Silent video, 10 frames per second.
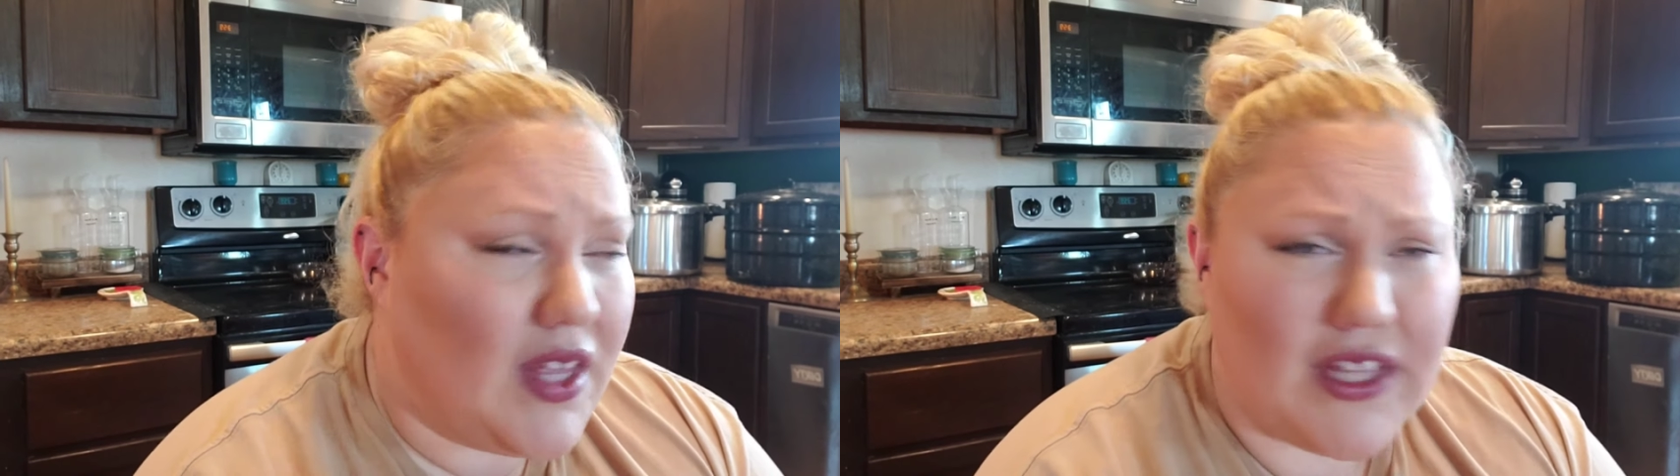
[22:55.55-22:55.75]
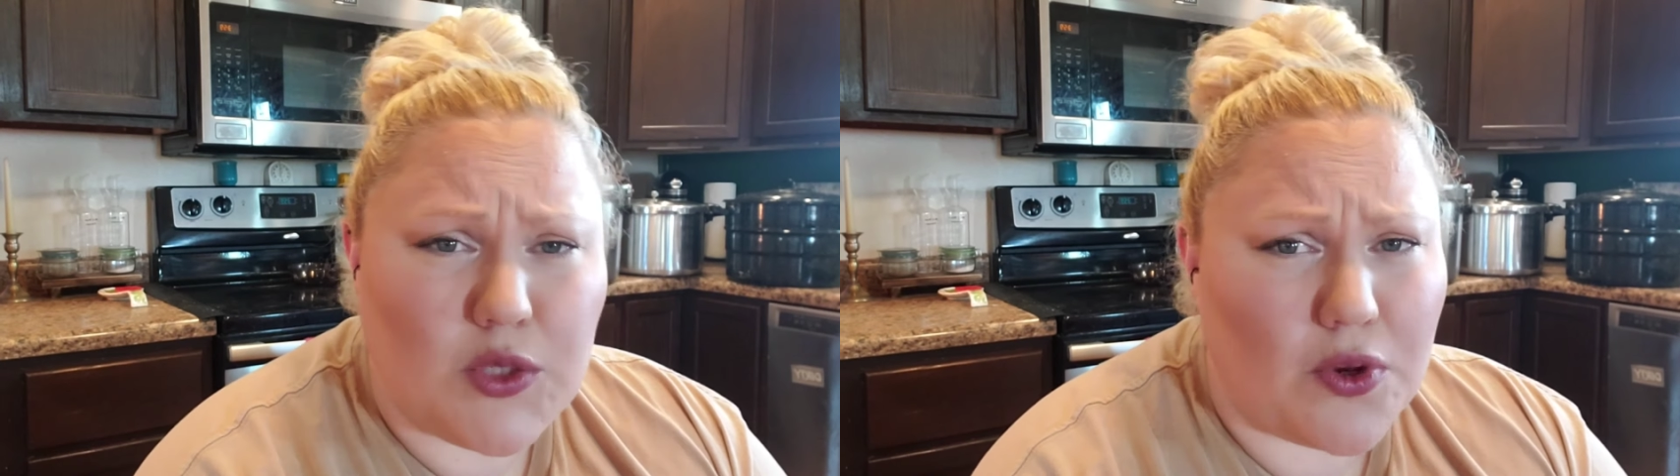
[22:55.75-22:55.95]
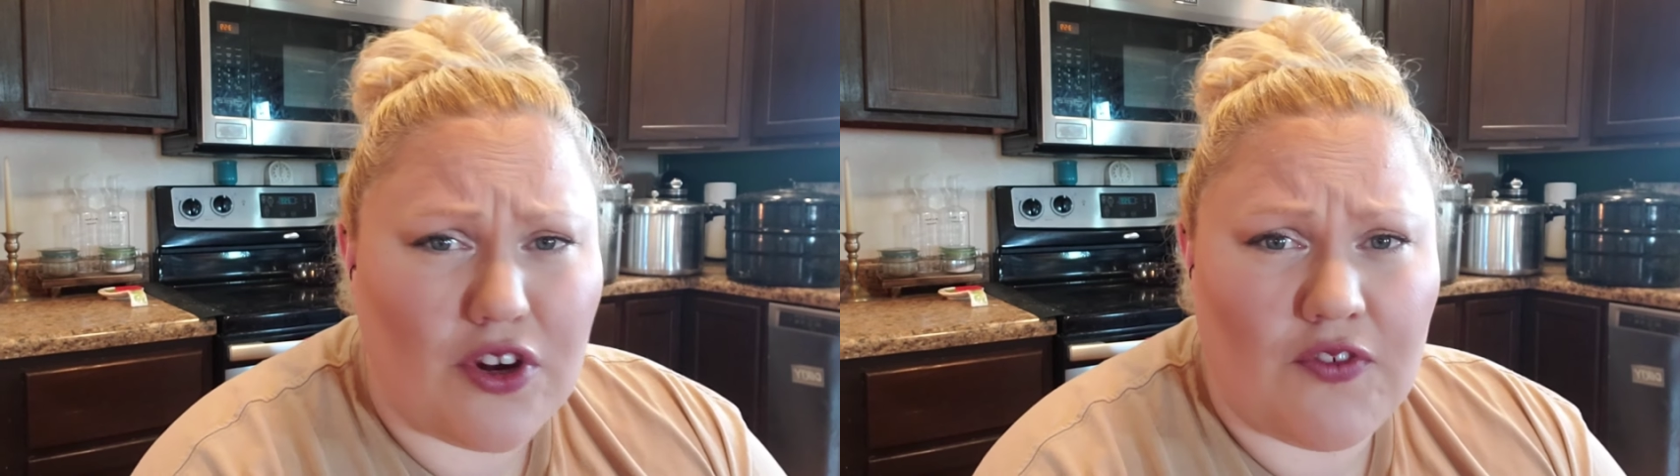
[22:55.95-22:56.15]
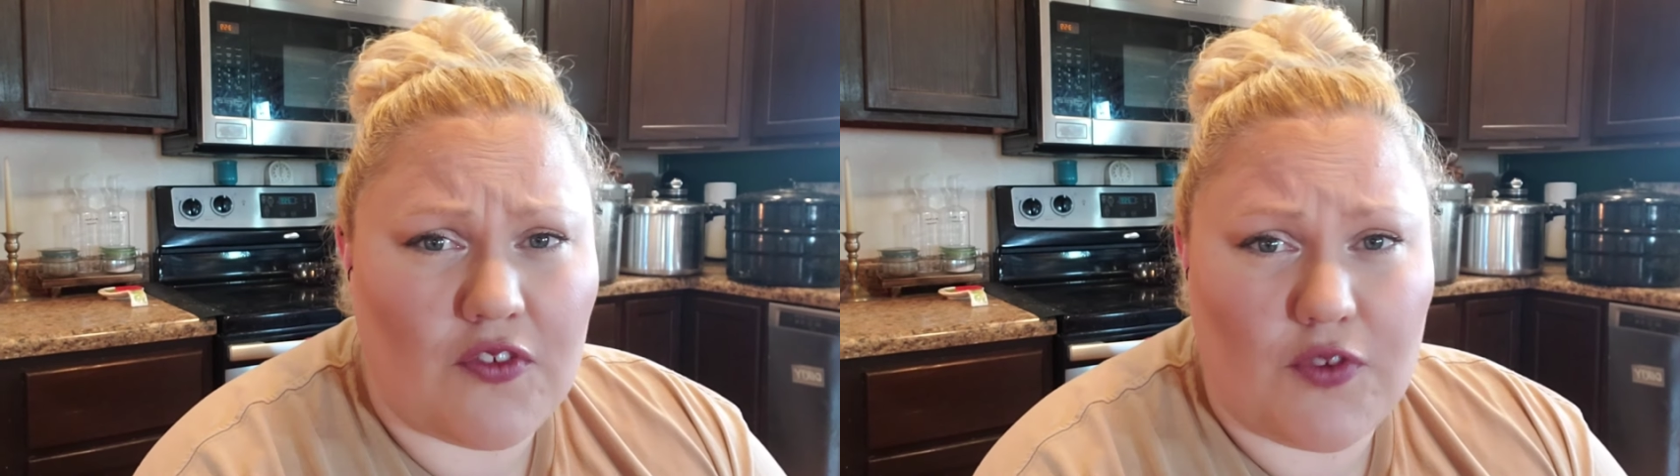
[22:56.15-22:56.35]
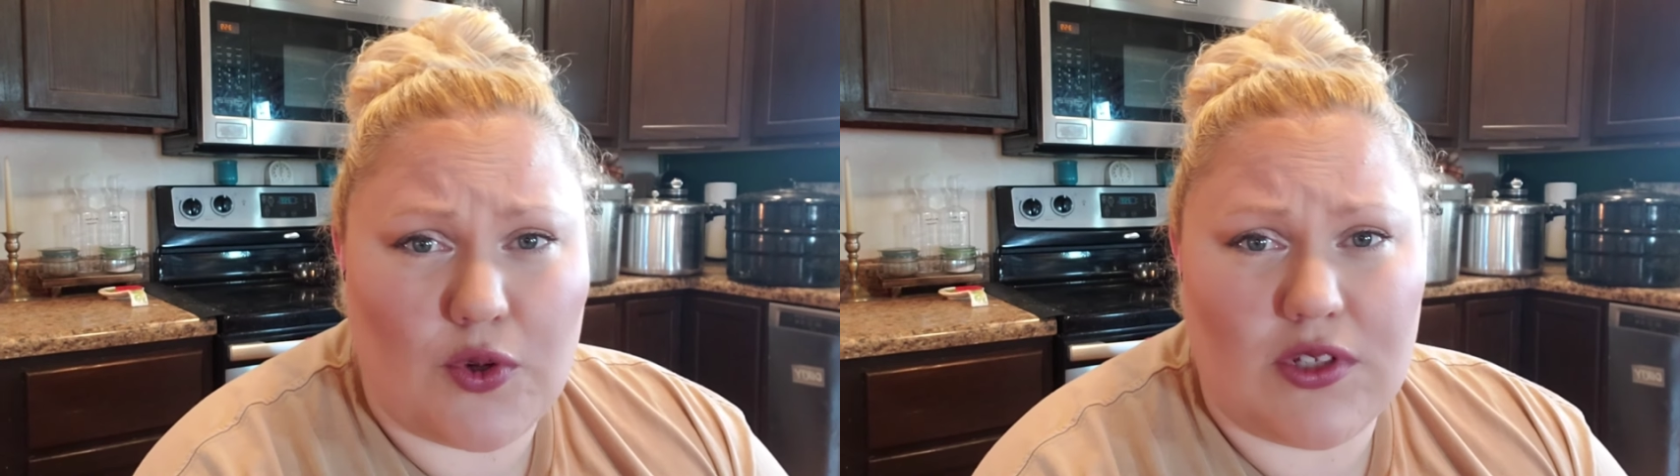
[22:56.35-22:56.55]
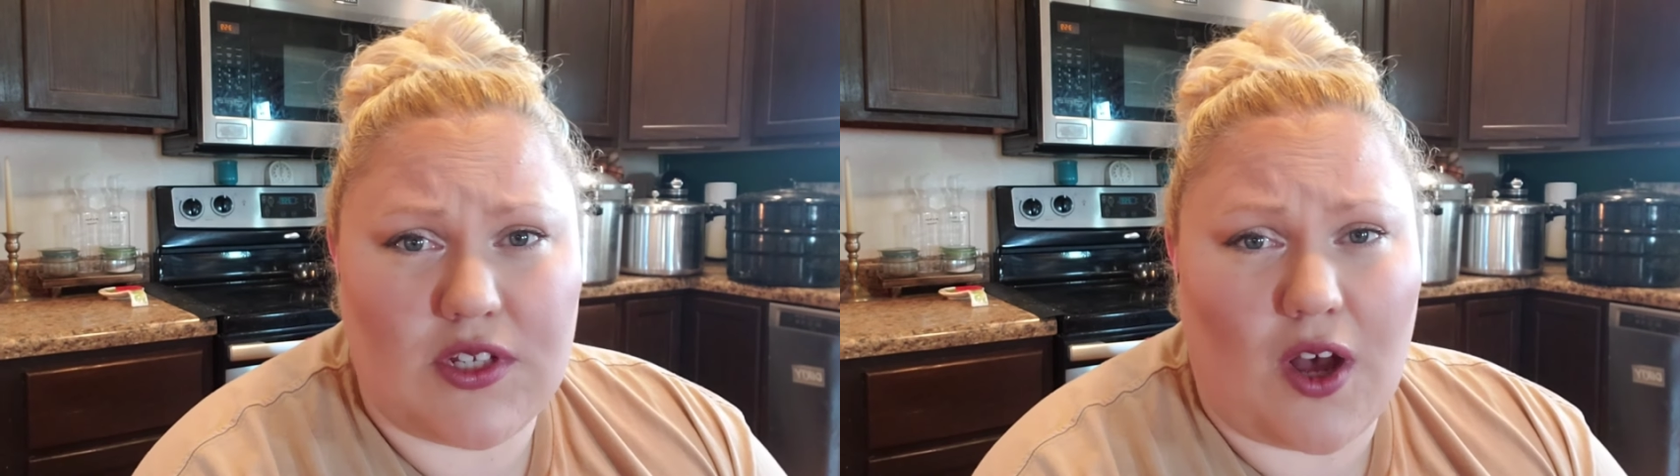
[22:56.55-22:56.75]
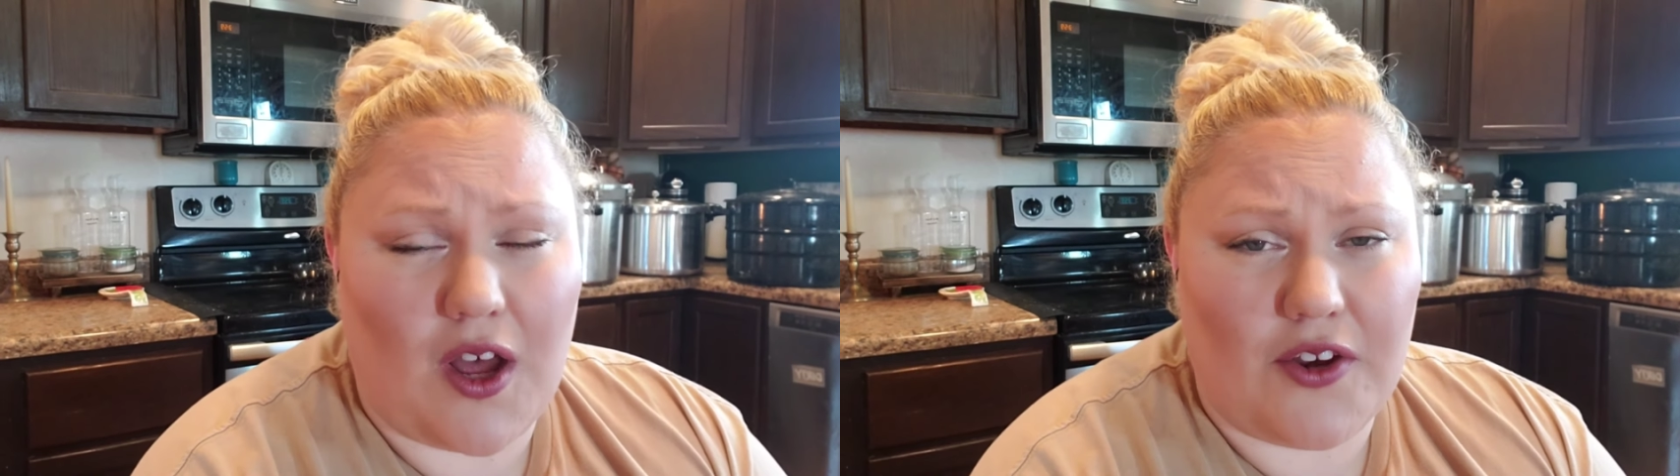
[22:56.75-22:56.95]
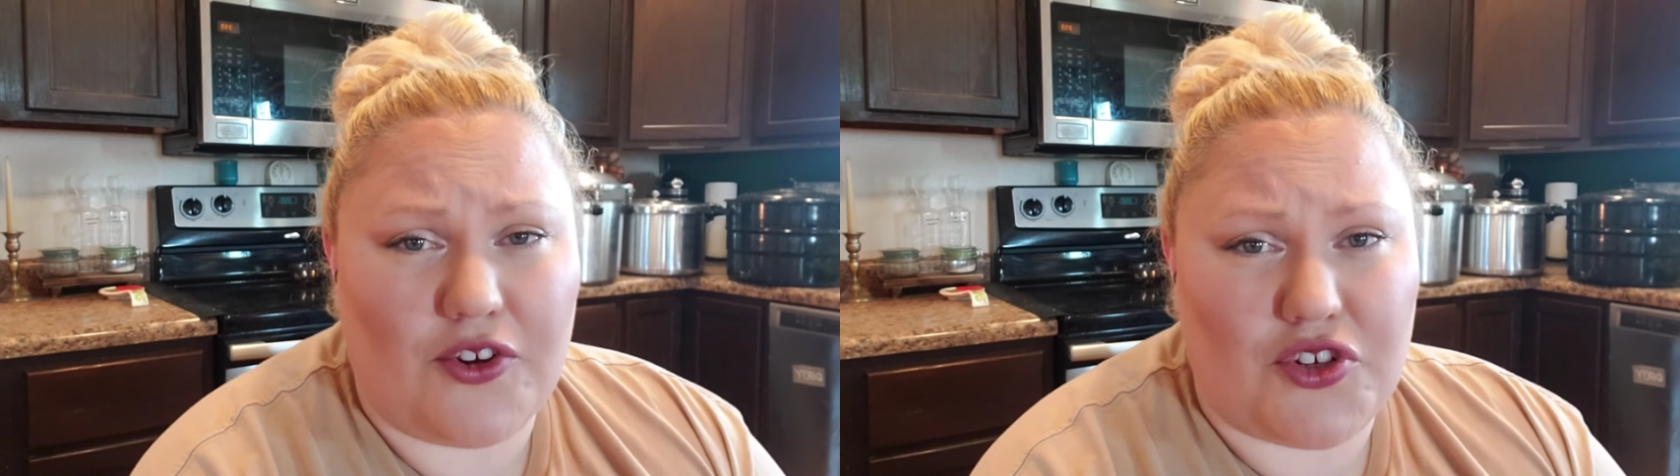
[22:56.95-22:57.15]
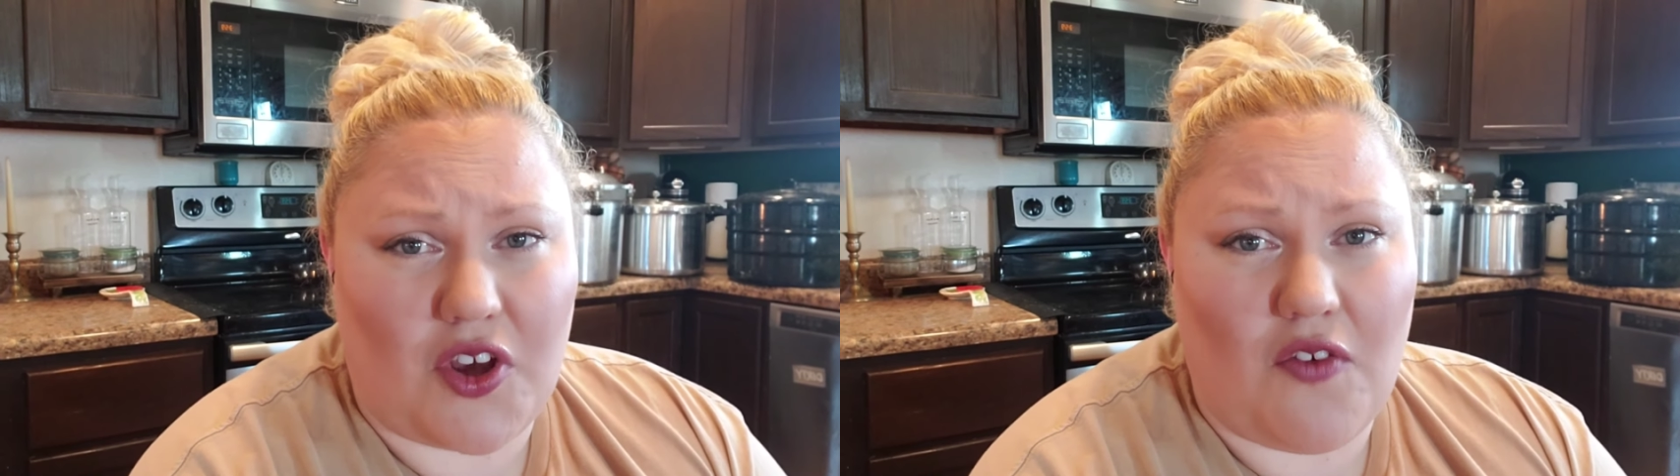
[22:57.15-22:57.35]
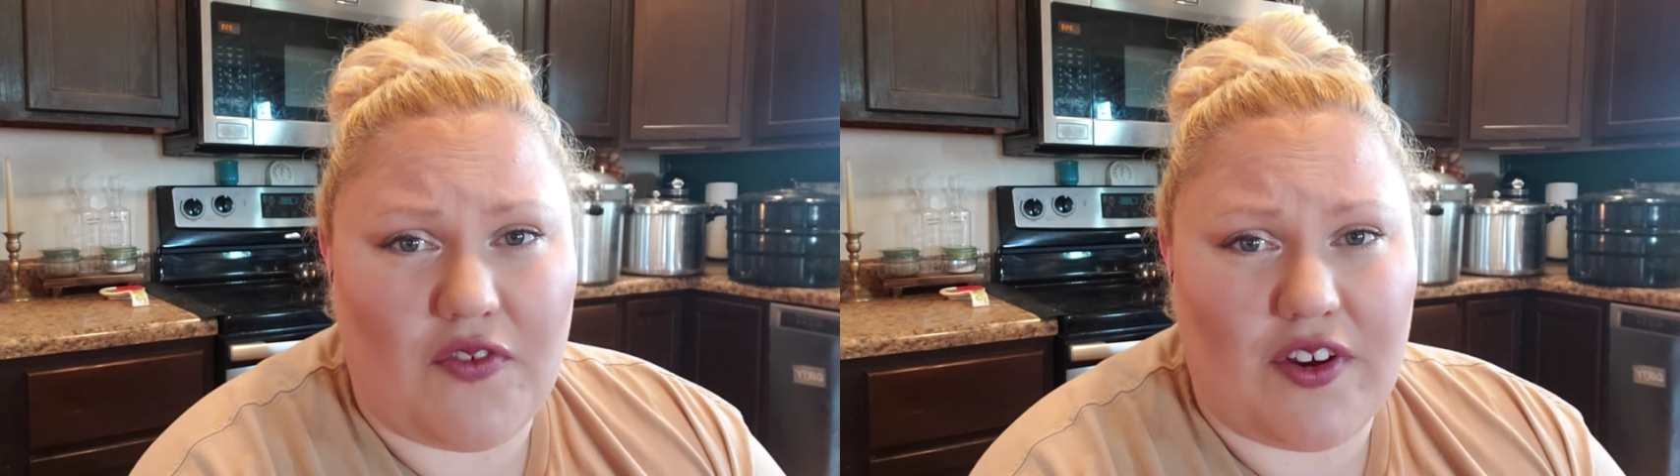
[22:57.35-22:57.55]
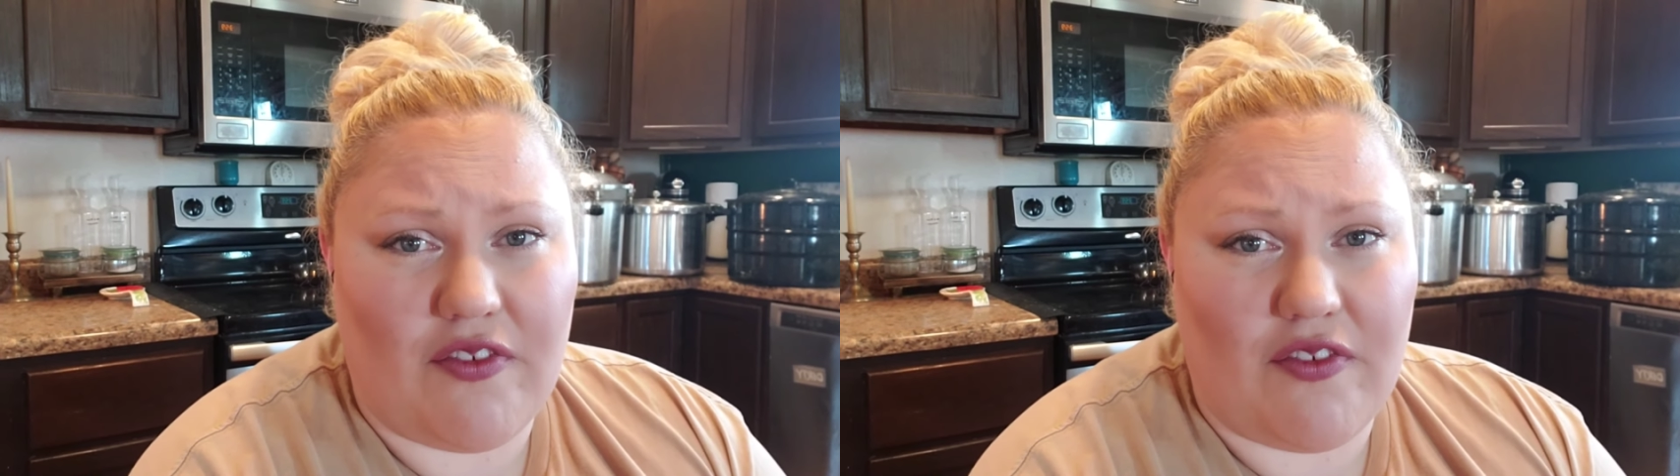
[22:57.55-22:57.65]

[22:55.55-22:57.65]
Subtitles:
these wonderful foods on your shelf for your